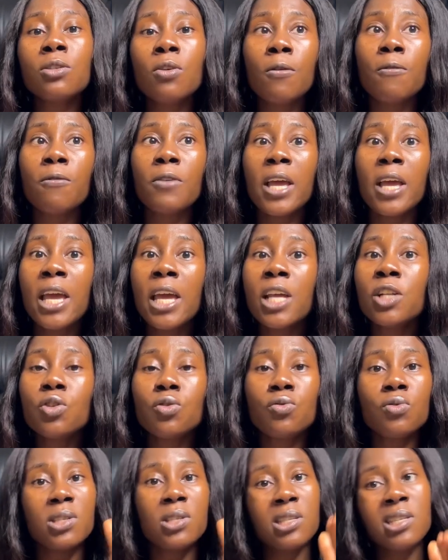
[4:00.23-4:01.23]
of A
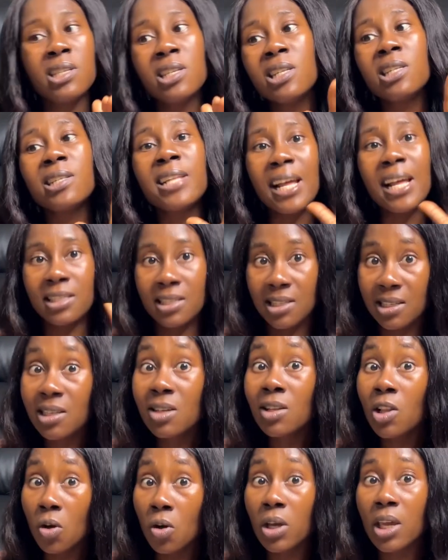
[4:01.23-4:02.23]
to C, that's
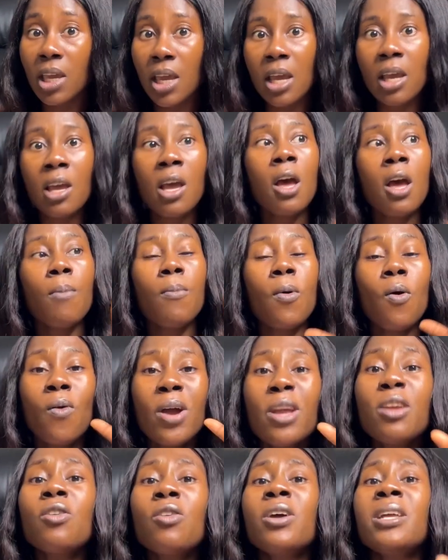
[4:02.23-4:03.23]
still okay. But
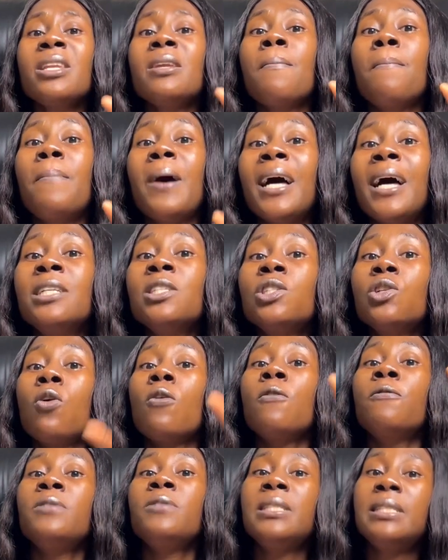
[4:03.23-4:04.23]
when you're in the band
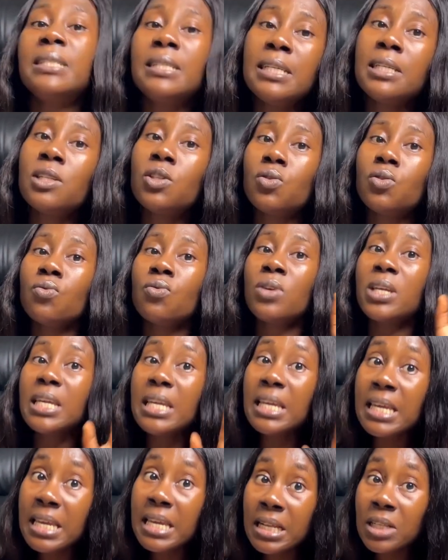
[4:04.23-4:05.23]
of D to
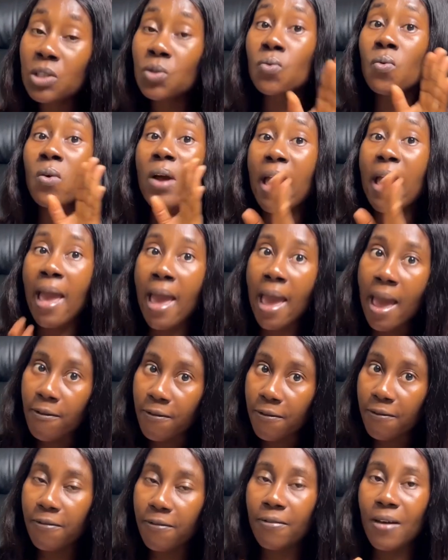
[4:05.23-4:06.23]
E to
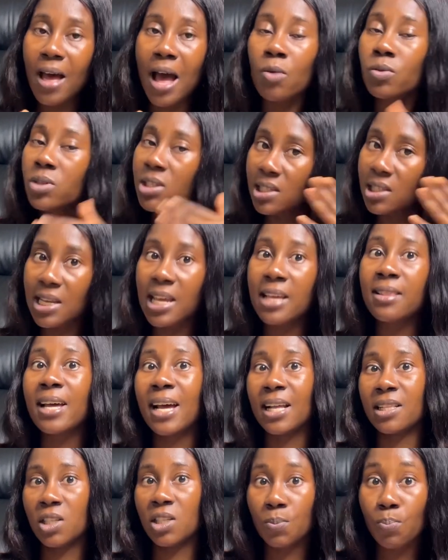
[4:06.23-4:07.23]
F, I would say
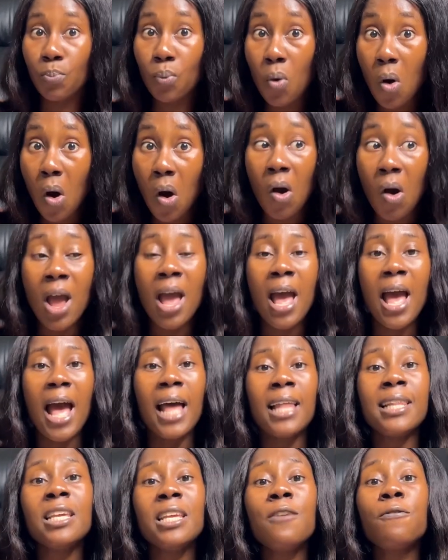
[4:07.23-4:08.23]
that's poor.
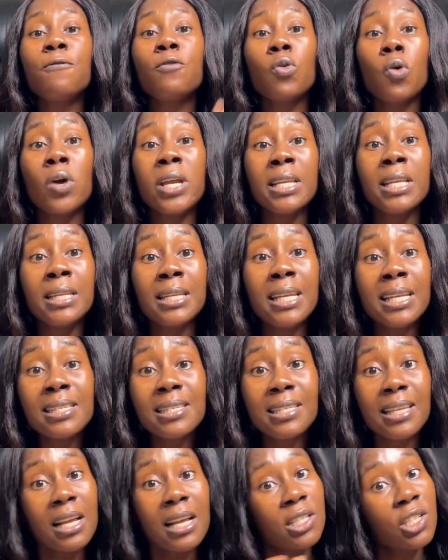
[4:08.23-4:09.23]
And if you're in
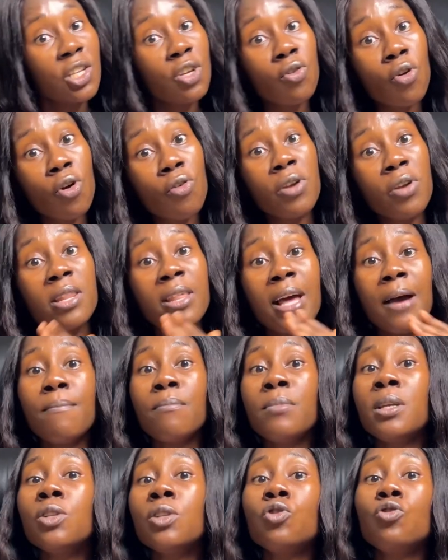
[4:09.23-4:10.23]
this category,
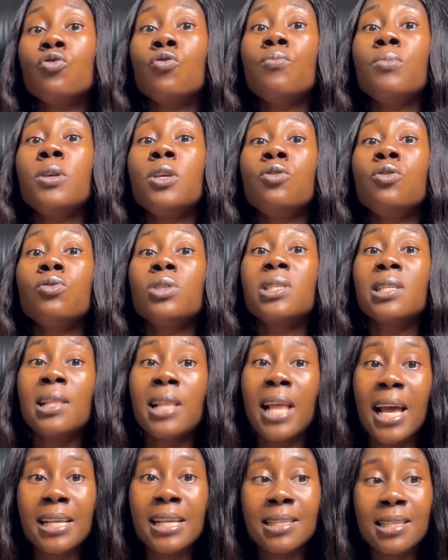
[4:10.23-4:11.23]
that means you'll be
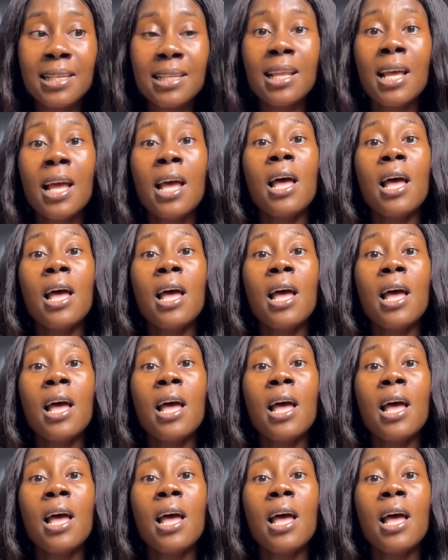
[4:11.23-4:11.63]
utilizing